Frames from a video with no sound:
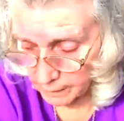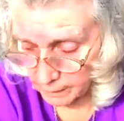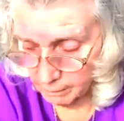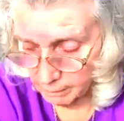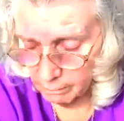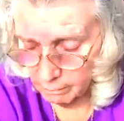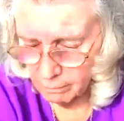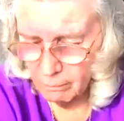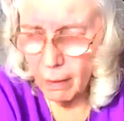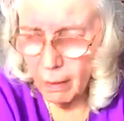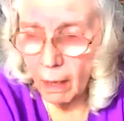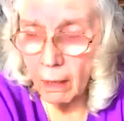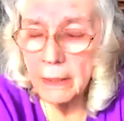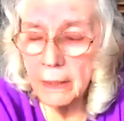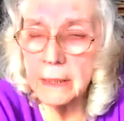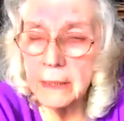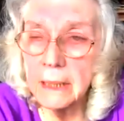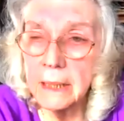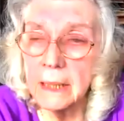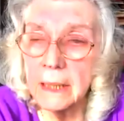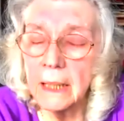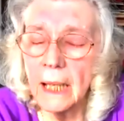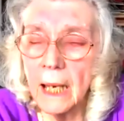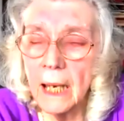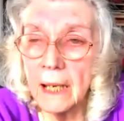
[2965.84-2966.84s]

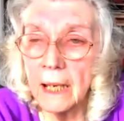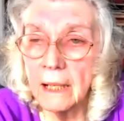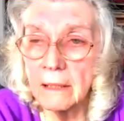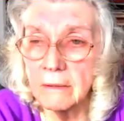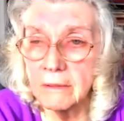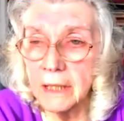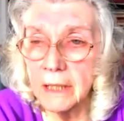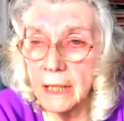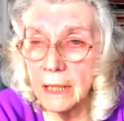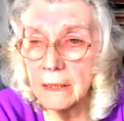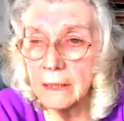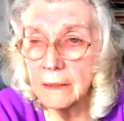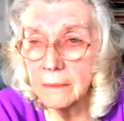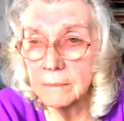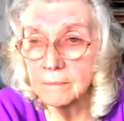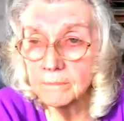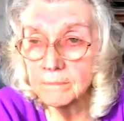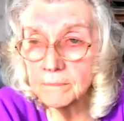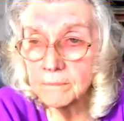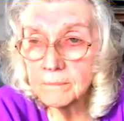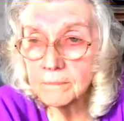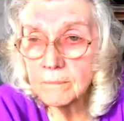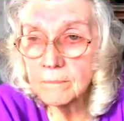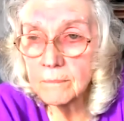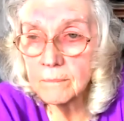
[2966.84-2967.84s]
mining area
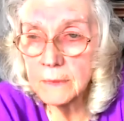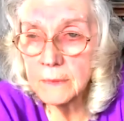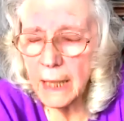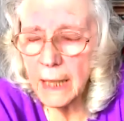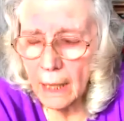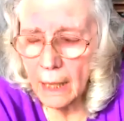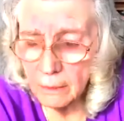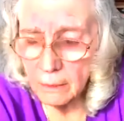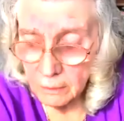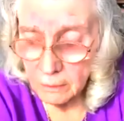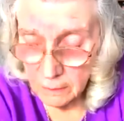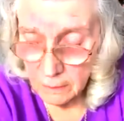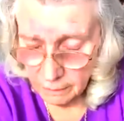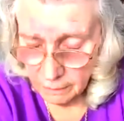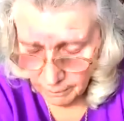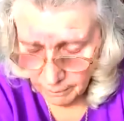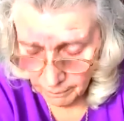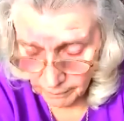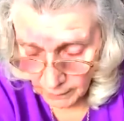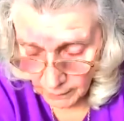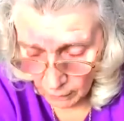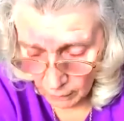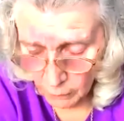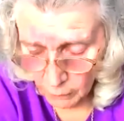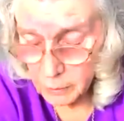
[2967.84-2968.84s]
down
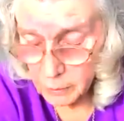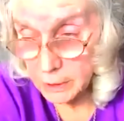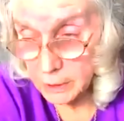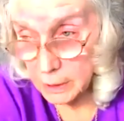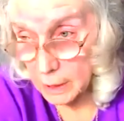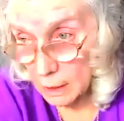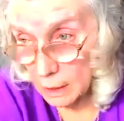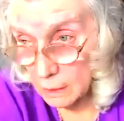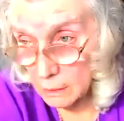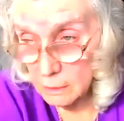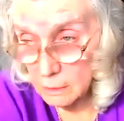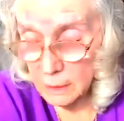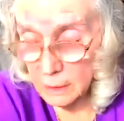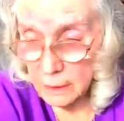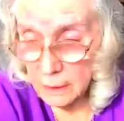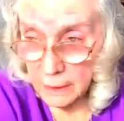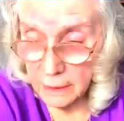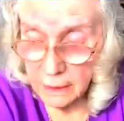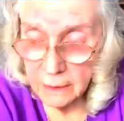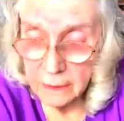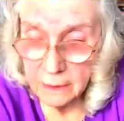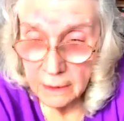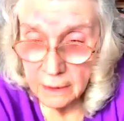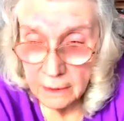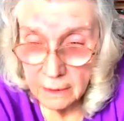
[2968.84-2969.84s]
also
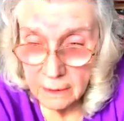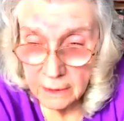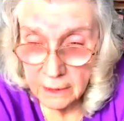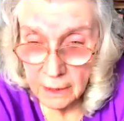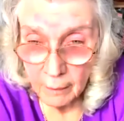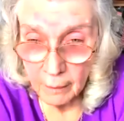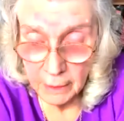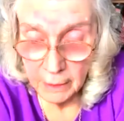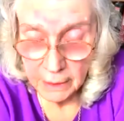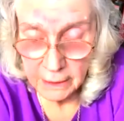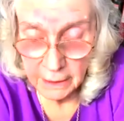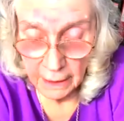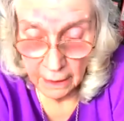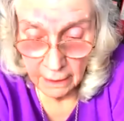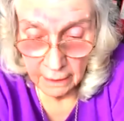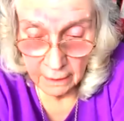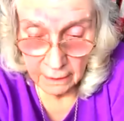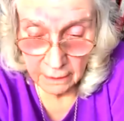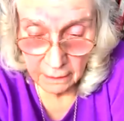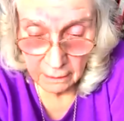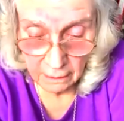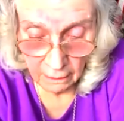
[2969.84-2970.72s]
in Somerset,